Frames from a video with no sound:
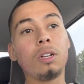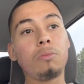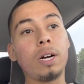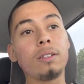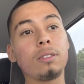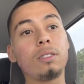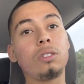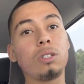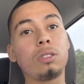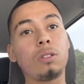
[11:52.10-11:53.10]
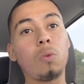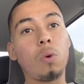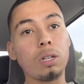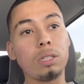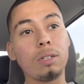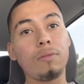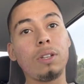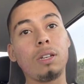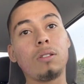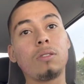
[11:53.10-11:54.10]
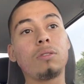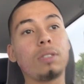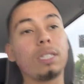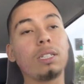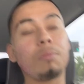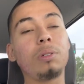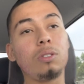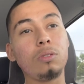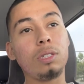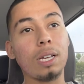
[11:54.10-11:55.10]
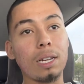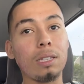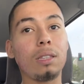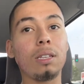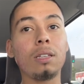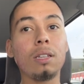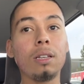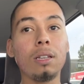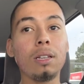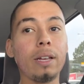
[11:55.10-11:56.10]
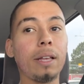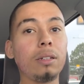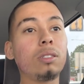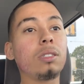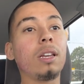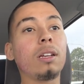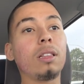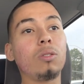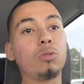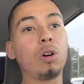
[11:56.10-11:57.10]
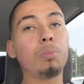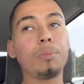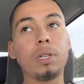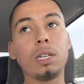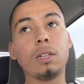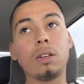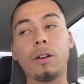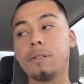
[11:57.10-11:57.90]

rather than just watching a video. That's not producing anything. And you're just getting a little dopamine hit.